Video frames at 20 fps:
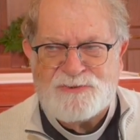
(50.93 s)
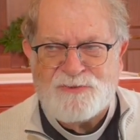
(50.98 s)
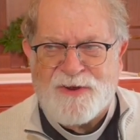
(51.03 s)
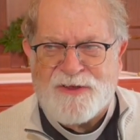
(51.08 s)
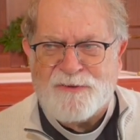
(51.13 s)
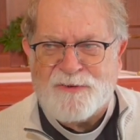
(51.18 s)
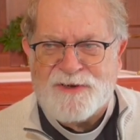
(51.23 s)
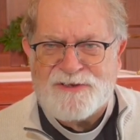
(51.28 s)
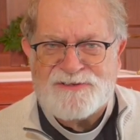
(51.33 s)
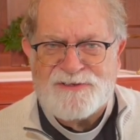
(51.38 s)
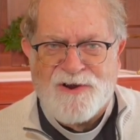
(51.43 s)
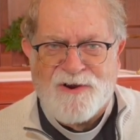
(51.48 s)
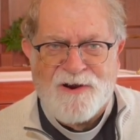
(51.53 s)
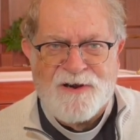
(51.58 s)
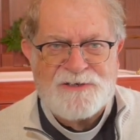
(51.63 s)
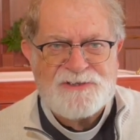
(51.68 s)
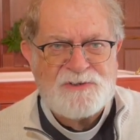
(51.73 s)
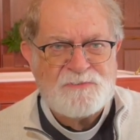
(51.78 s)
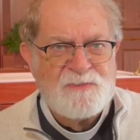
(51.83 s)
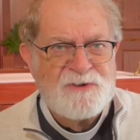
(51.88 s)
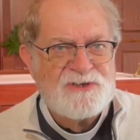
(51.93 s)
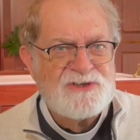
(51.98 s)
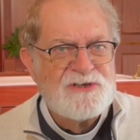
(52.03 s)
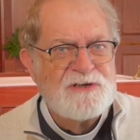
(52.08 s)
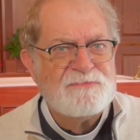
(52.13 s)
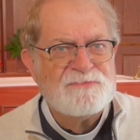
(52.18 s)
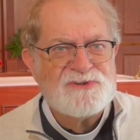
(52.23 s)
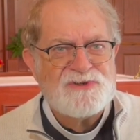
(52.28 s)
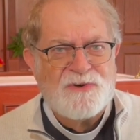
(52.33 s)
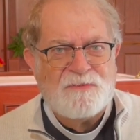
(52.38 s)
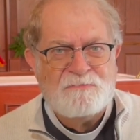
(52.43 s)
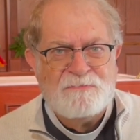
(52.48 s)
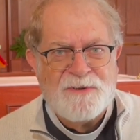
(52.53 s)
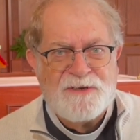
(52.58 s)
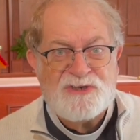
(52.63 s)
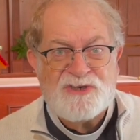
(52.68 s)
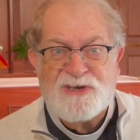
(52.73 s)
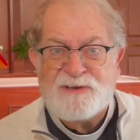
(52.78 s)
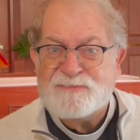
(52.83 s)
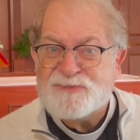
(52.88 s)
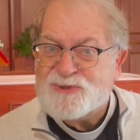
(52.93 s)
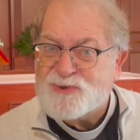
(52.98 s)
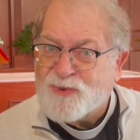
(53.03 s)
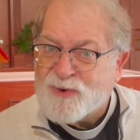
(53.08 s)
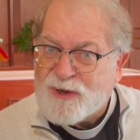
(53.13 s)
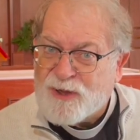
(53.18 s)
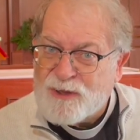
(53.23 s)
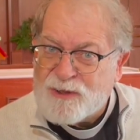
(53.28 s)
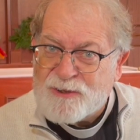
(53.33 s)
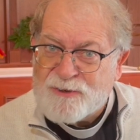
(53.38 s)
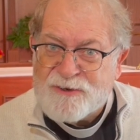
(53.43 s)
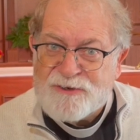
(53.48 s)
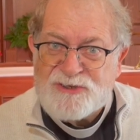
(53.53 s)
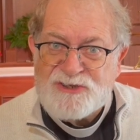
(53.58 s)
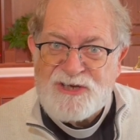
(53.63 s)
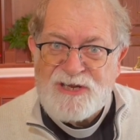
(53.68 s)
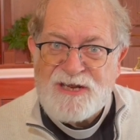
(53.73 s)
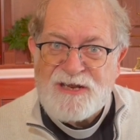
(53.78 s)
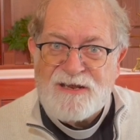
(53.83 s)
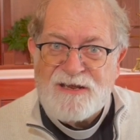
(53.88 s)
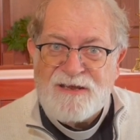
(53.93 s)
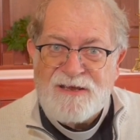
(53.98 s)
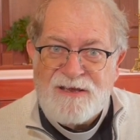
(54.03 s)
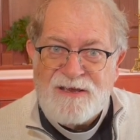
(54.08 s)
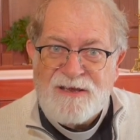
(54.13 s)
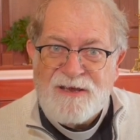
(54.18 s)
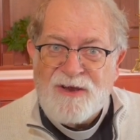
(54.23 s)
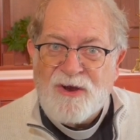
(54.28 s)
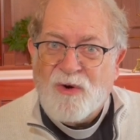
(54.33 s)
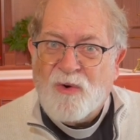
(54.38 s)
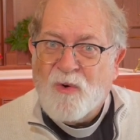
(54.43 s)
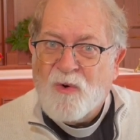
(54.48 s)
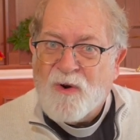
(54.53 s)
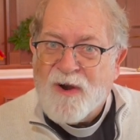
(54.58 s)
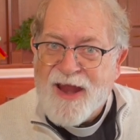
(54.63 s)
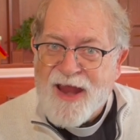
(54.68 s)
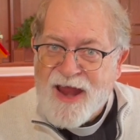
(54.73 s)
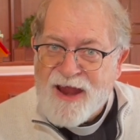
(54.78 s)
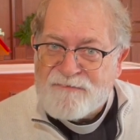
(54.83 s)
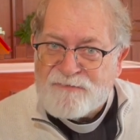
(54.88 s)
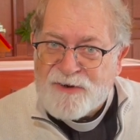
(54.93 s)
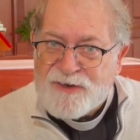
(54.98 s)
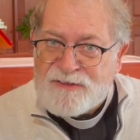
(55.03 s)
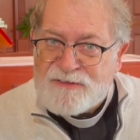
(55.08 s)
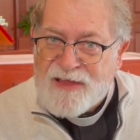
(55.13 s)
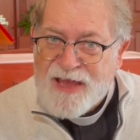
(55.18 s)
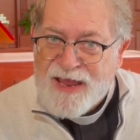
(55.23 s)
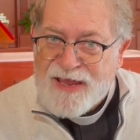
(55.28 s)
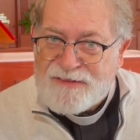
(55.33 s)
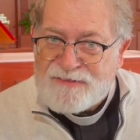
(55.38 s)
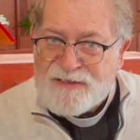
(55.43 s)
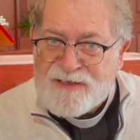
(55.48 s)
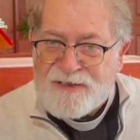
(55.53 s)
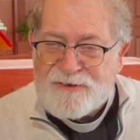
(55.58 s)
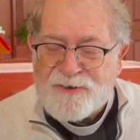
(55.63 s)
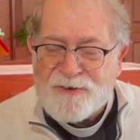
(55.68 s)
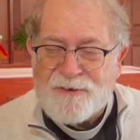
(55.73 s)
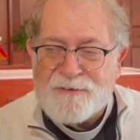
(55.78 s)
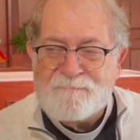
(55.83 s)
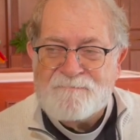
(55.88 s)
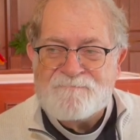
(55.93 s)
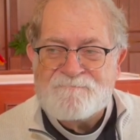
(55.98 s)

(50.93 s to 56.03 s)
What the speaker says: whether it's archbishops or bishops or clergy or every lay leader,